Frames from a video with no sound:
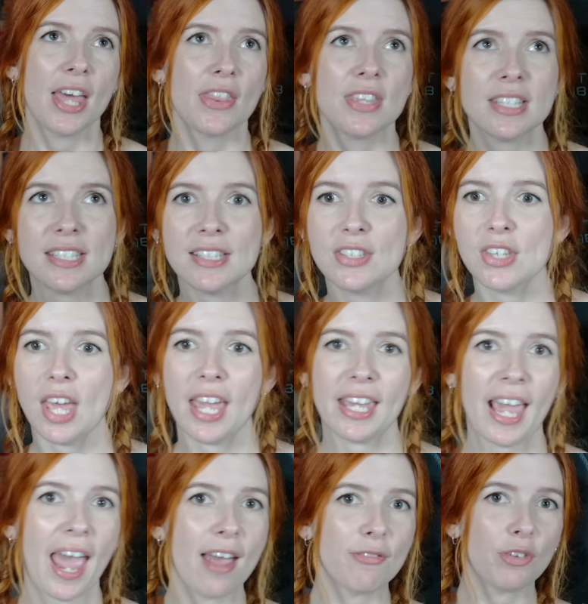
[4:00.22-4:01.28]
this is like
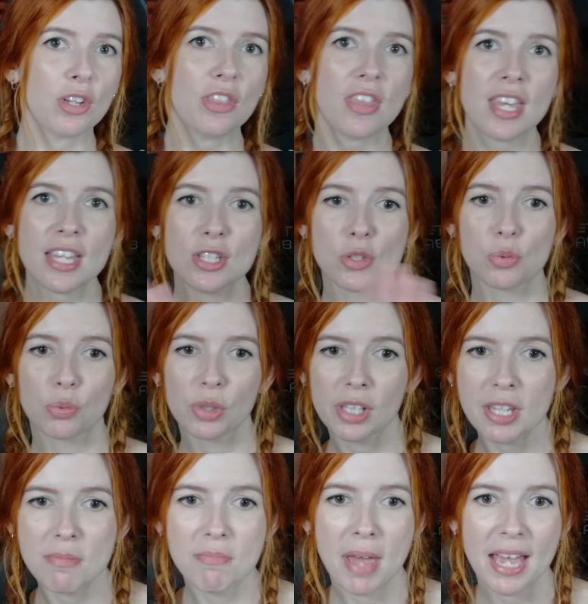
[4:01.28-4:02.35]
everything is
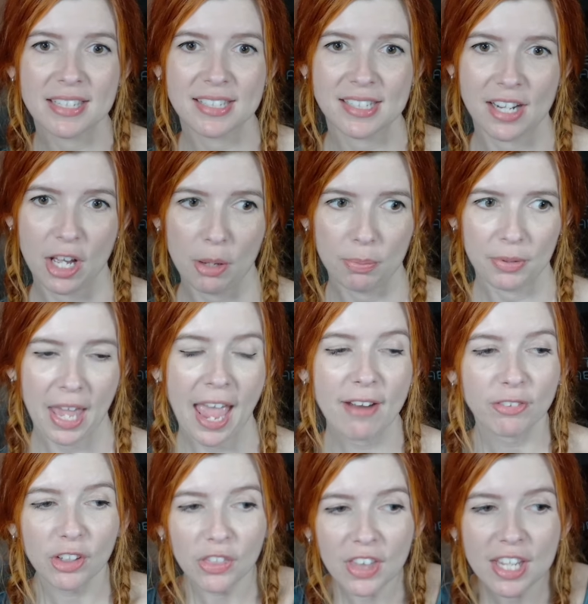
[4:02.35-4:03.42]
really messed up.
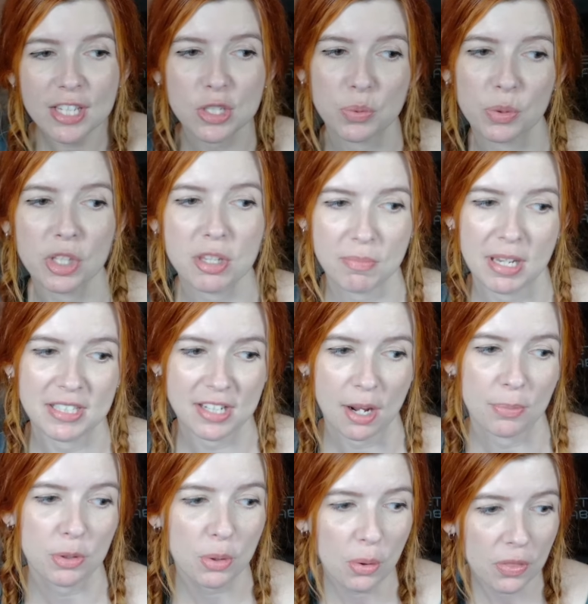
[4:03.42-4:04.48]
Everything is really messed
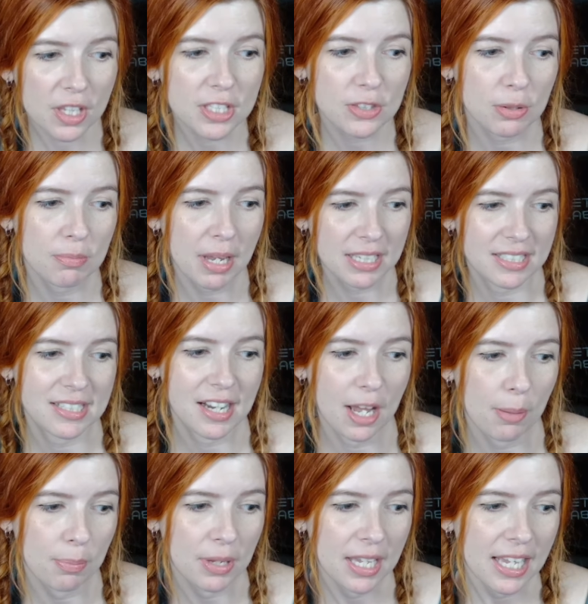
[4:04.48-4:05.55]
up. You know, things are messed
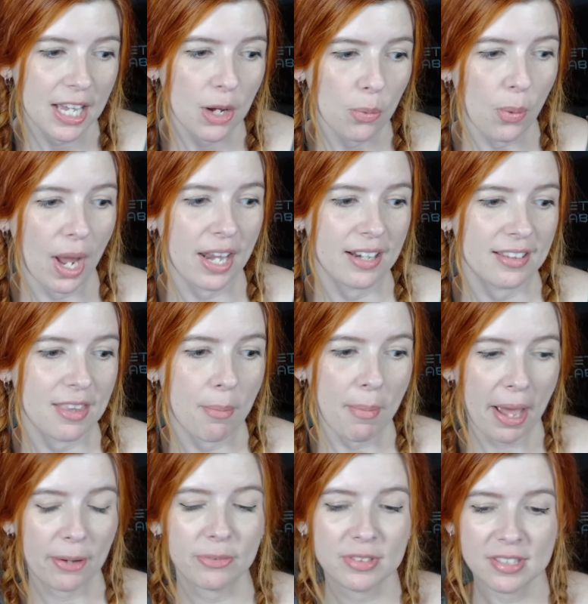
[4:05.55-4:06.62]
up when the
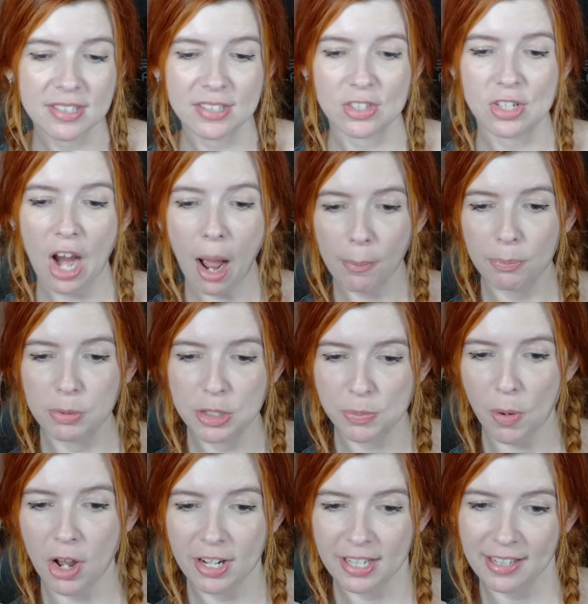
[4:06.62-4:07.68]
mountains stop
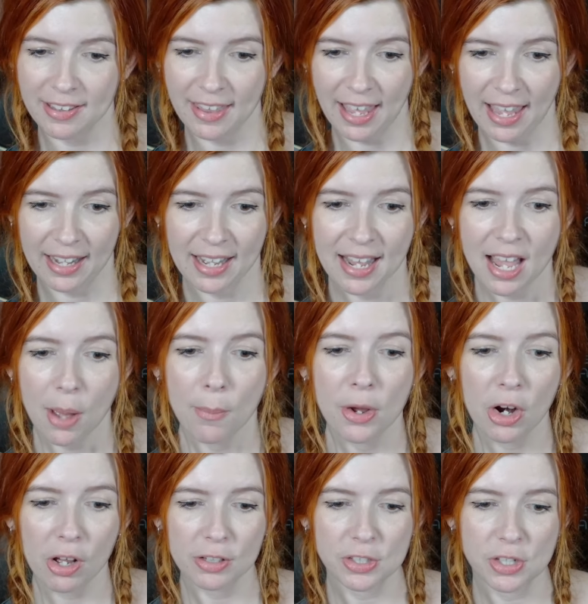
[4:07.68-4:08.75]
responding to that, but
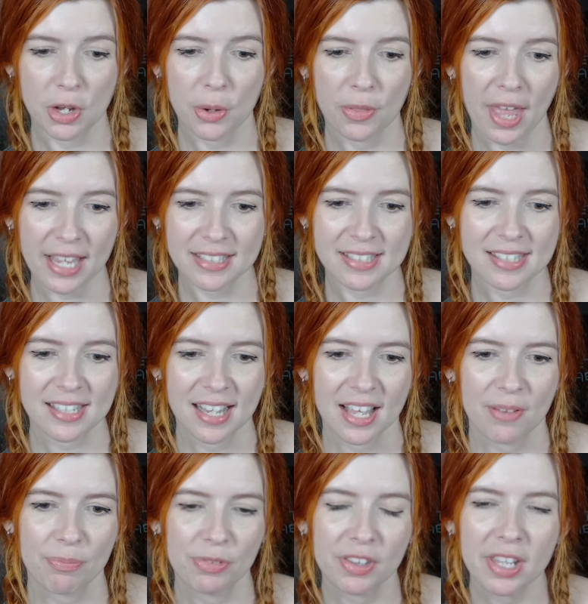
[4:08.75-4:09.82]
also that's
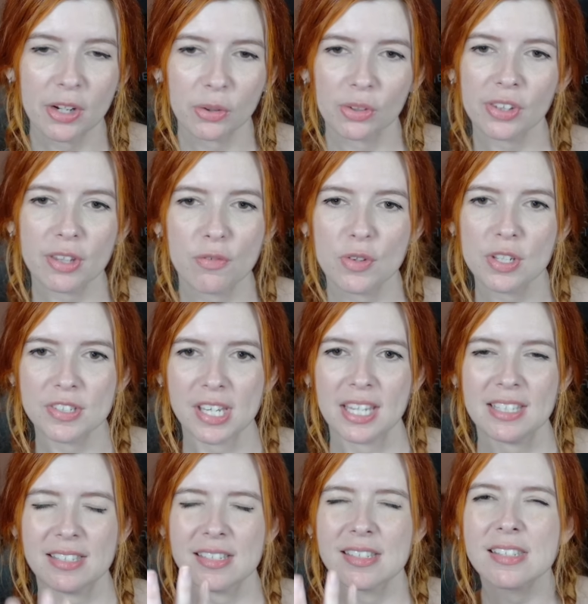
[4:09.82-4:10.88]
literally feels like
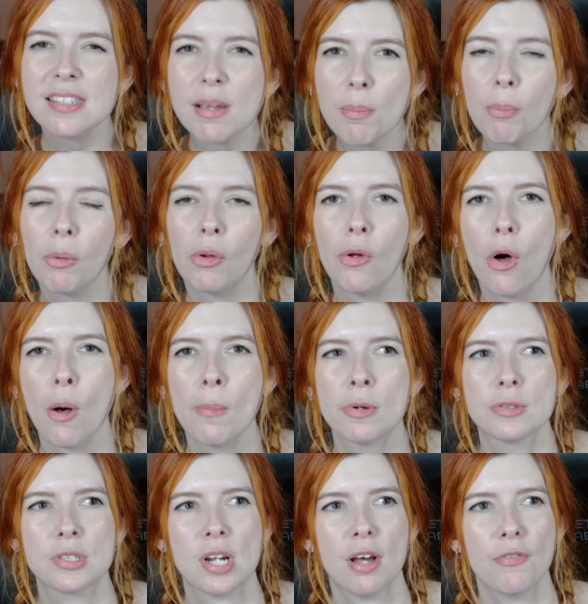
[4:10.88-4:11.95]
it's a symbol
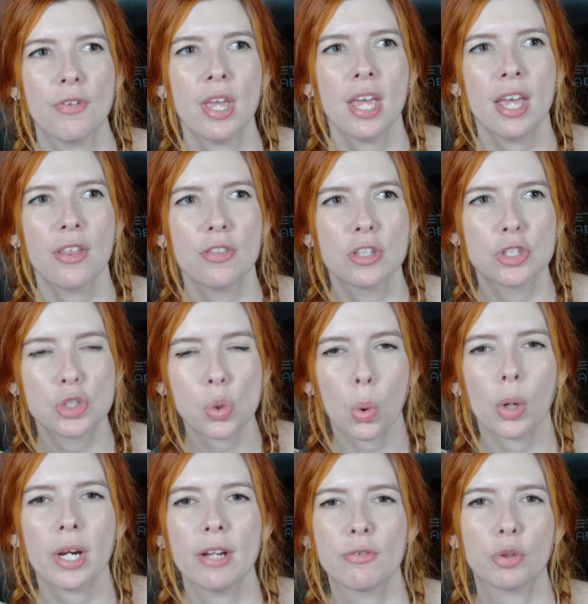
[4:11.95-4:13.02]
almost of the
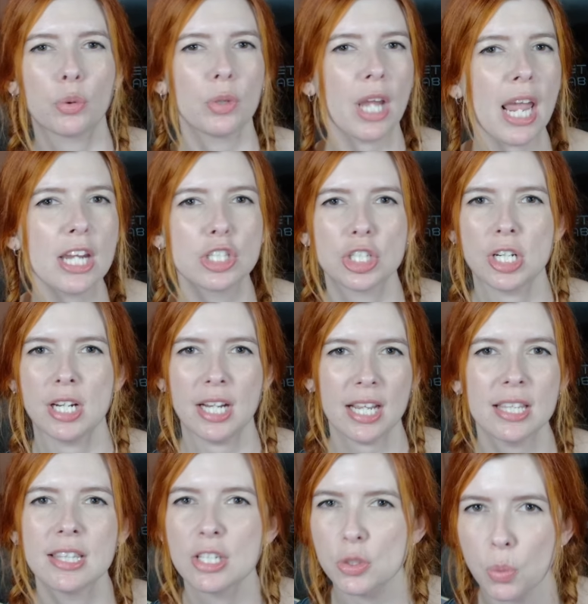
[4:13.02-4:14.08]
story of creation
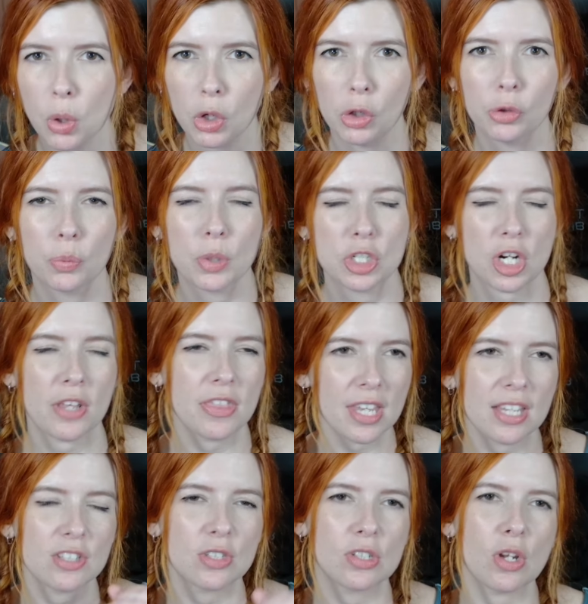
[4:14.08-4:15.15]
in this world, which I
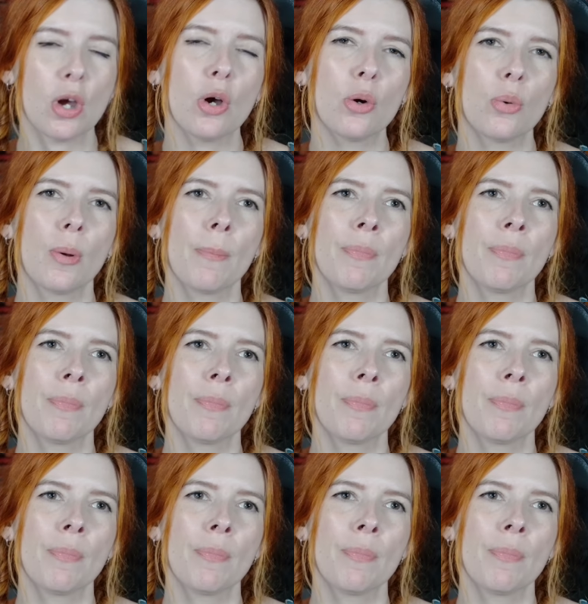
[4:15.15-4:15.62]
think is so